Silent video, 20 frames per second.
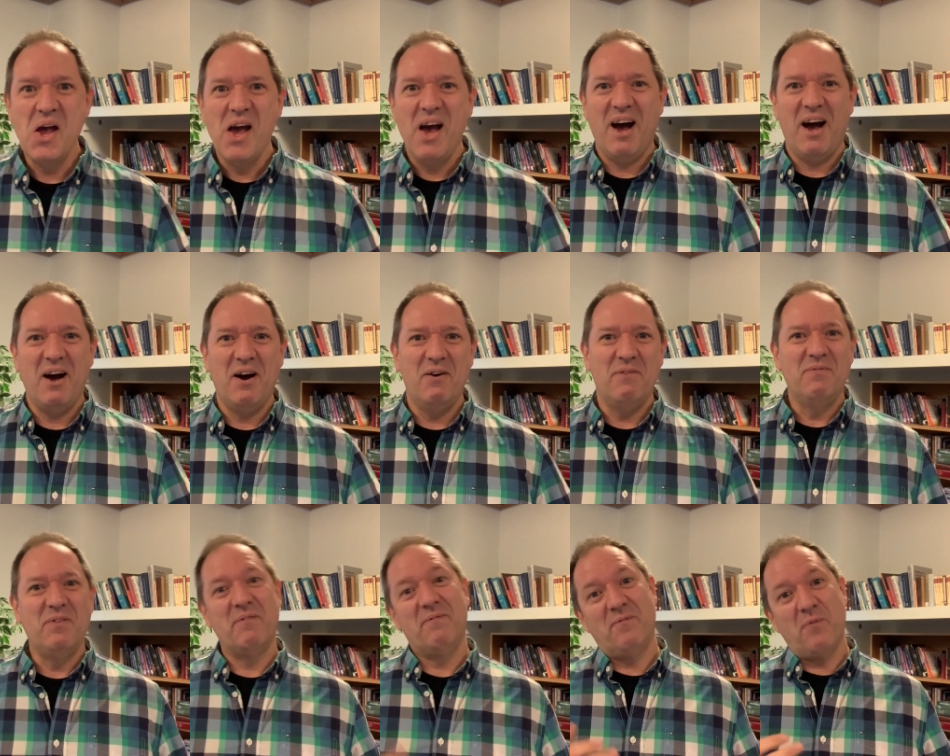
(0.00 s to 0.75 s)

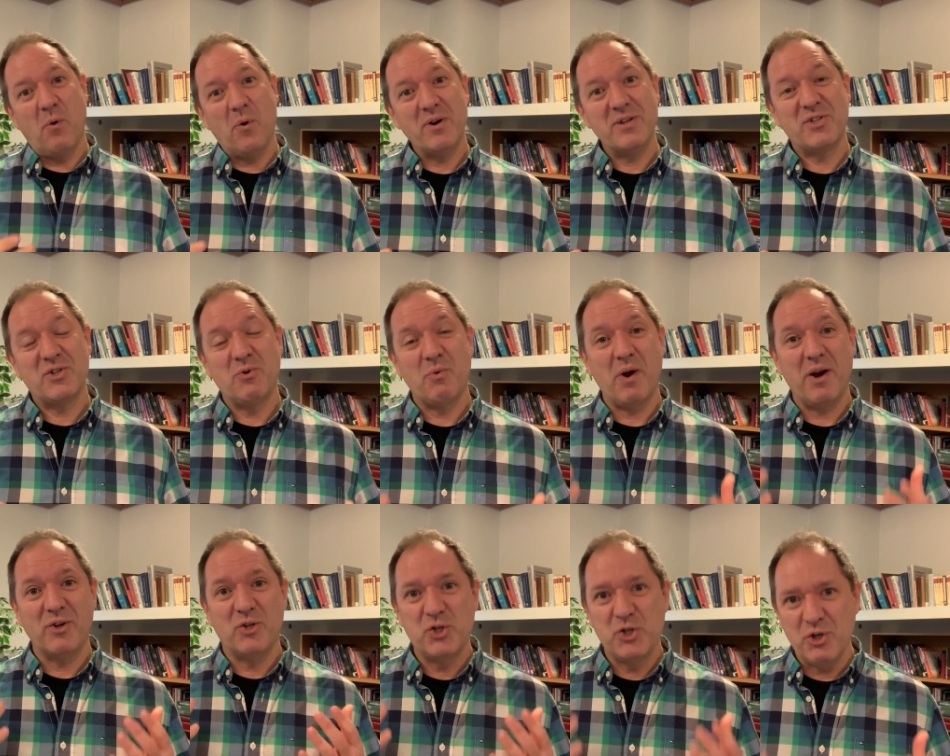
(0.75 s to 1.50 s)
of the Four
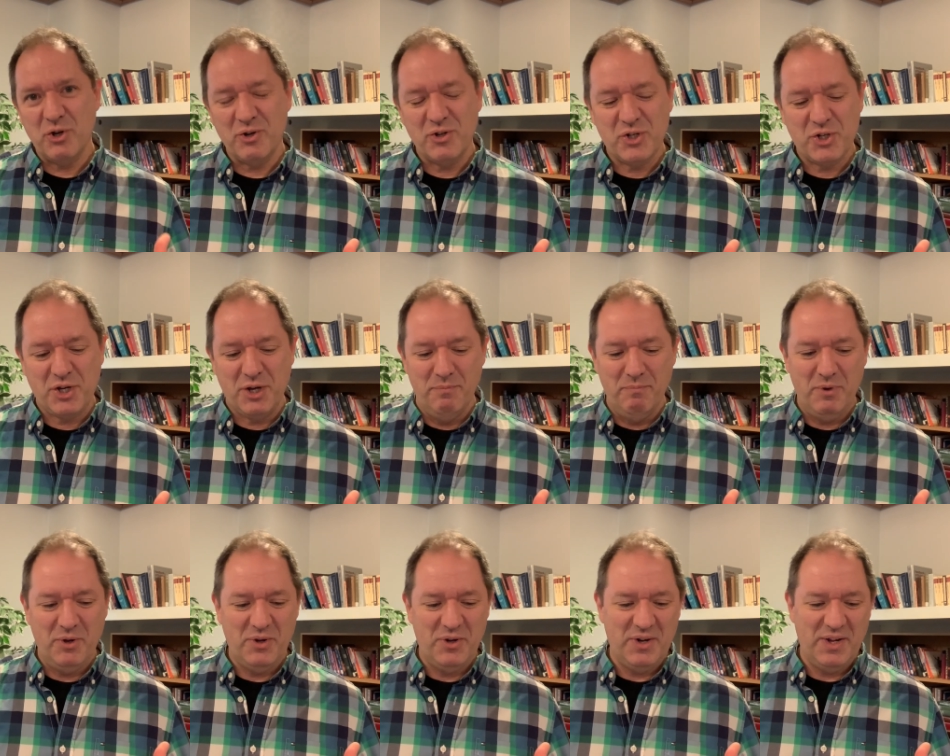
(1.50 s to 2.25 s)
Square Church
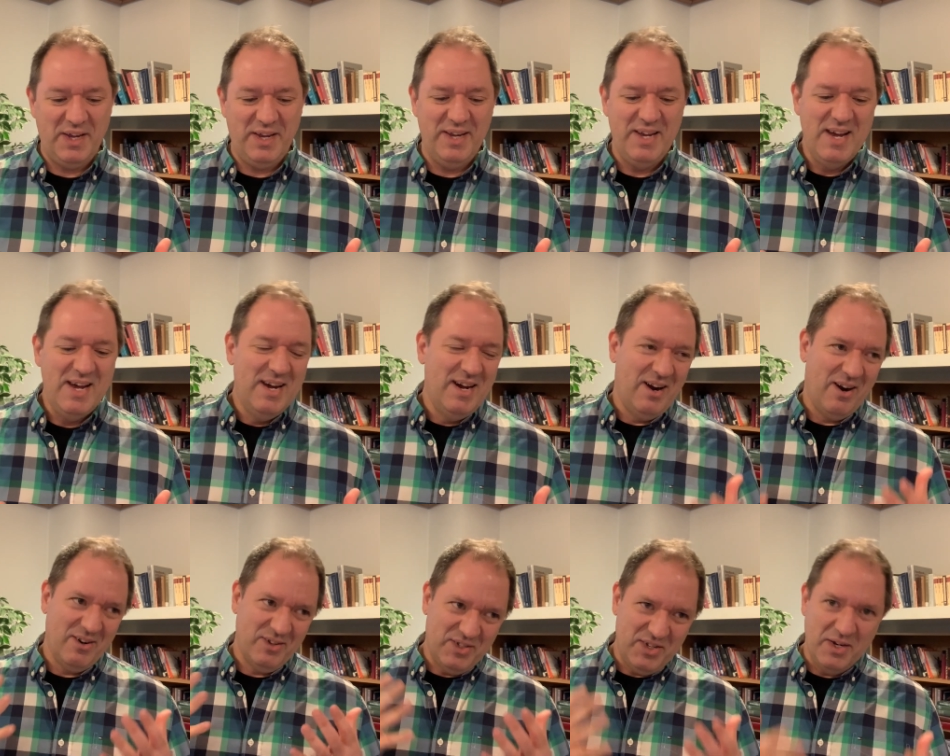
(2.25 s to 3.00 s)
community,
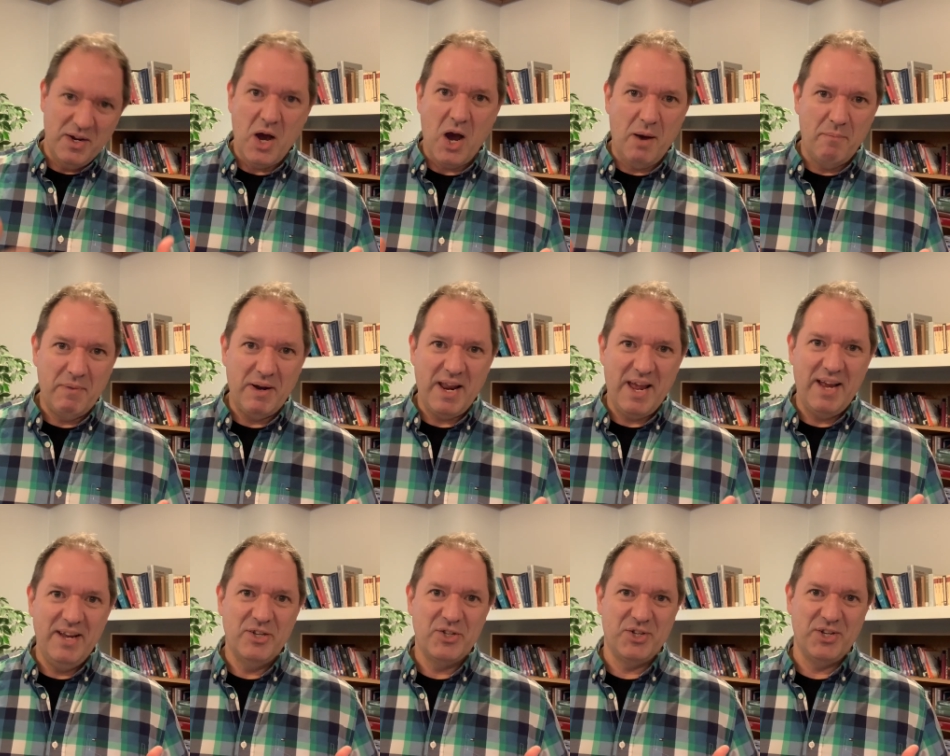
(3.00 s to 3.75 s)
our
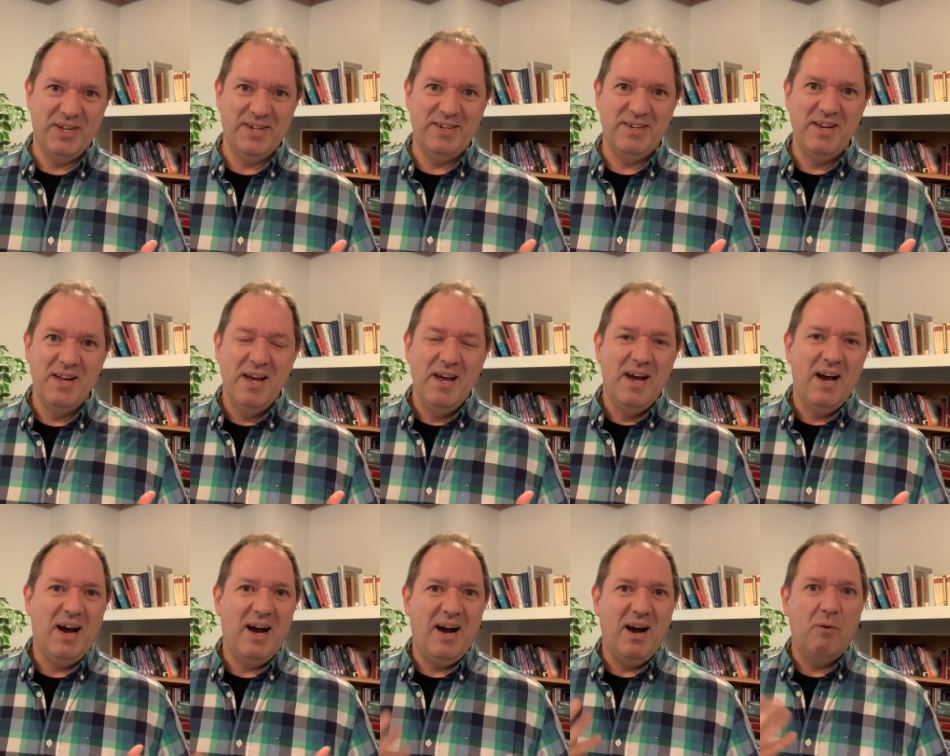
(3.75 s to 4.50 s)
denomination,
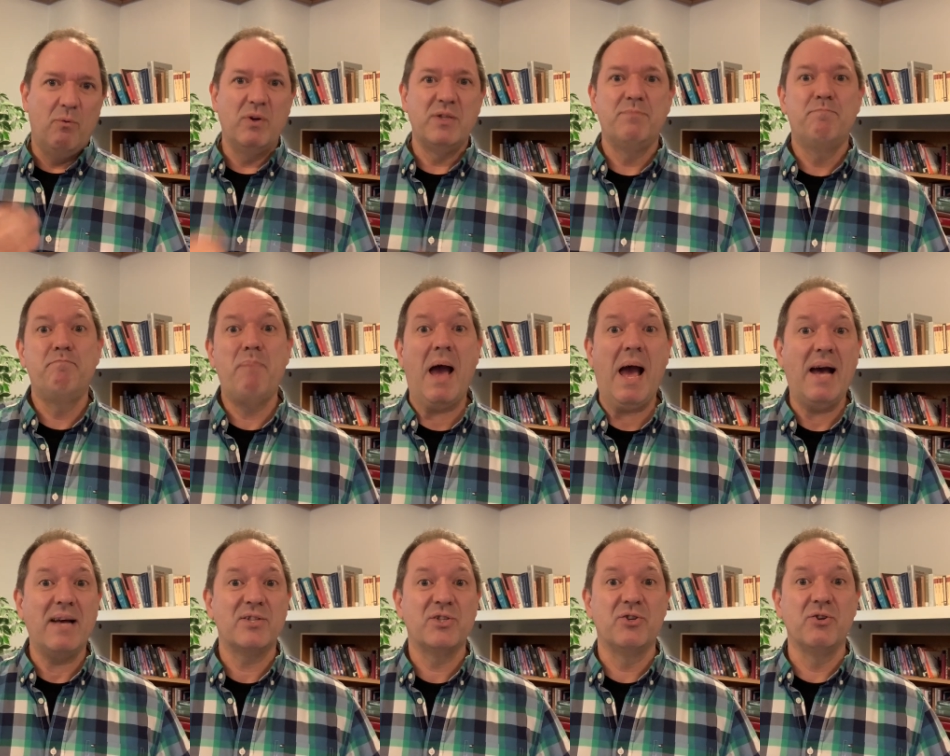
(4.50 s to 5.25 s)
was
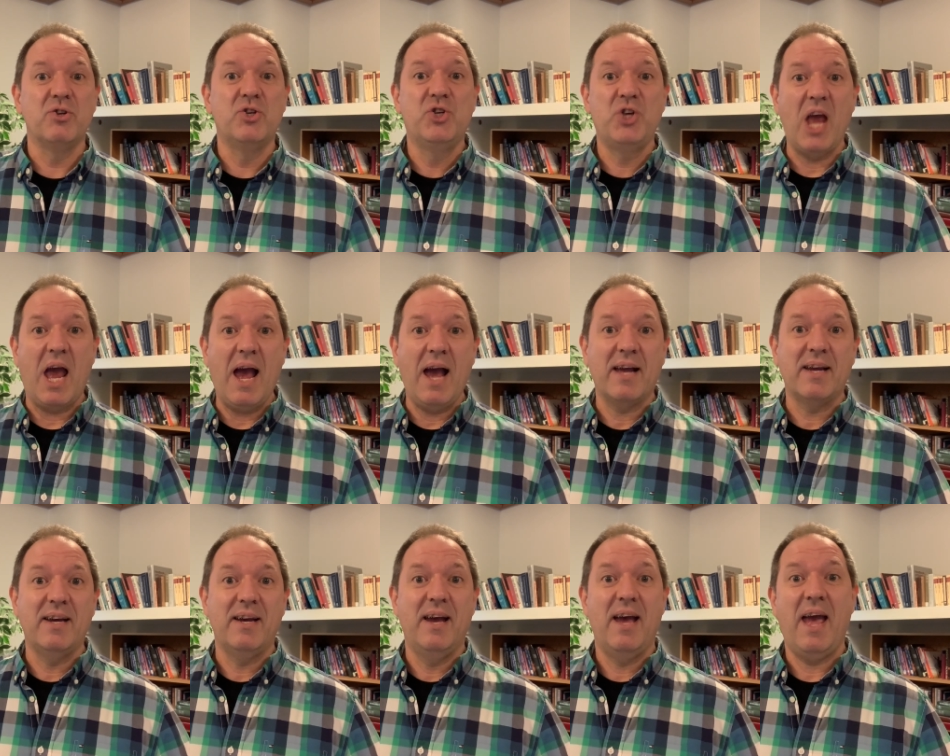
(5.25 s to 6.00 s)
Pastor
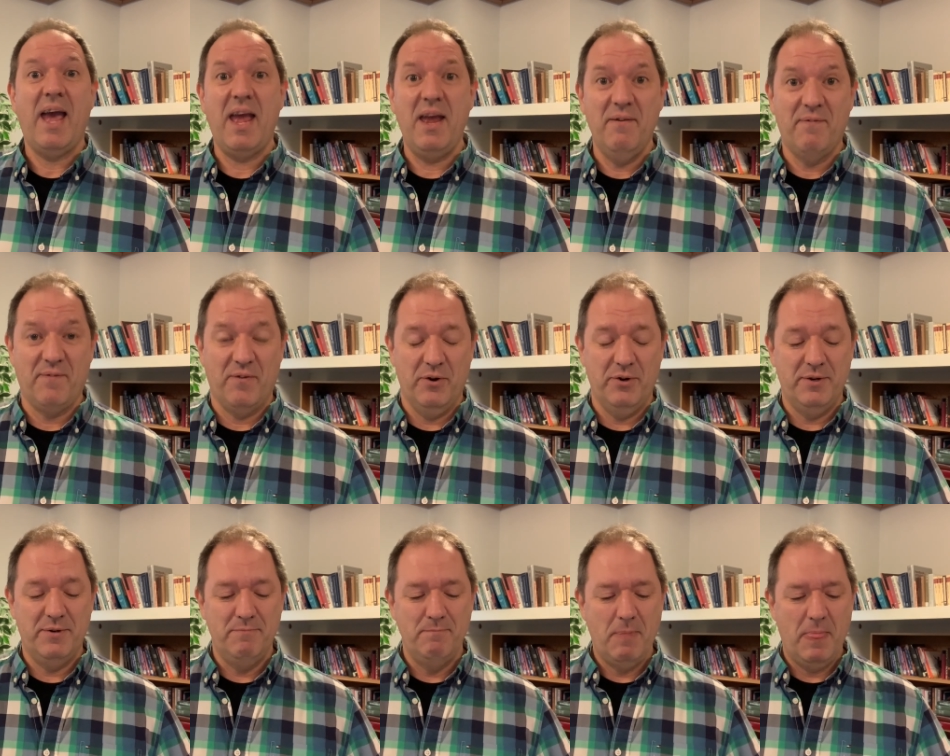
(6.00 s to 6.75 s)
Jack
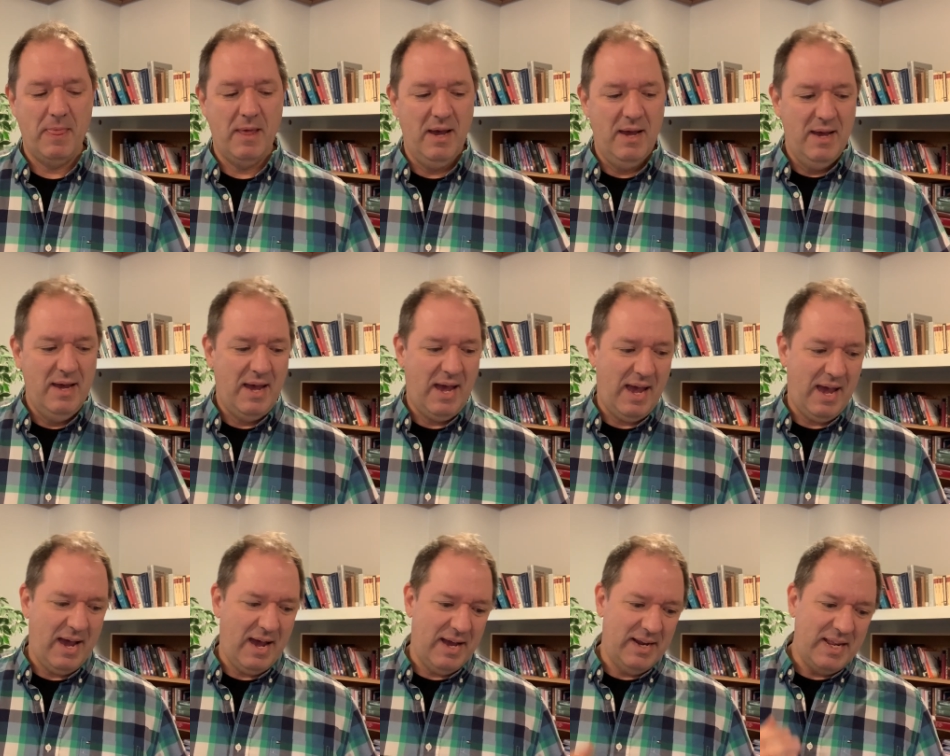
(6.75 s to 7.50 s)
Hayford.
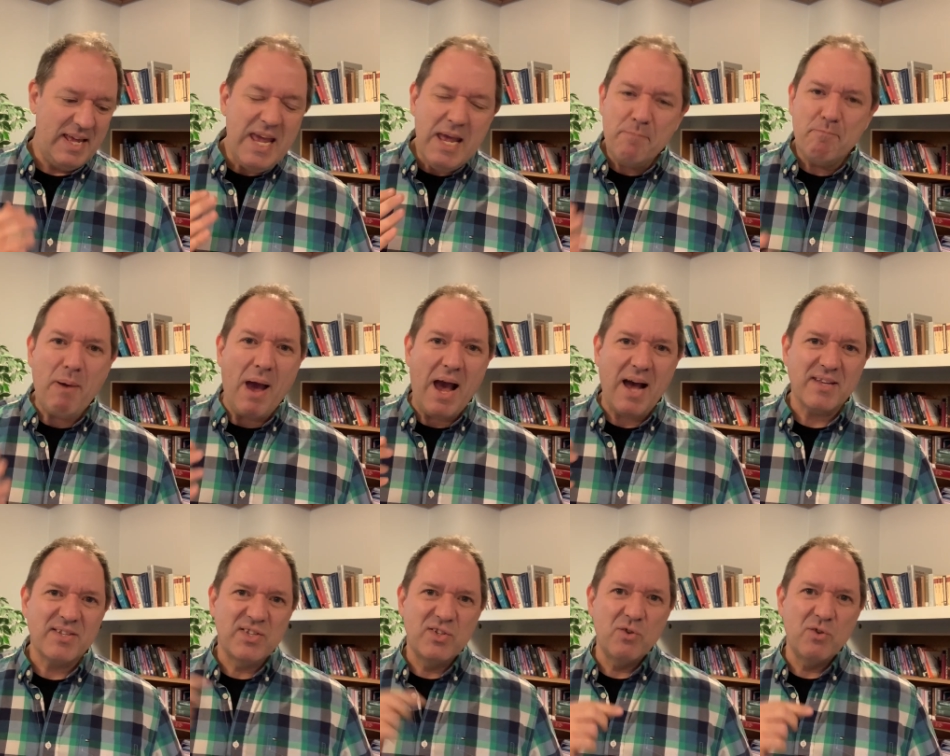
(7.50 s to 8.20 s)
And he passed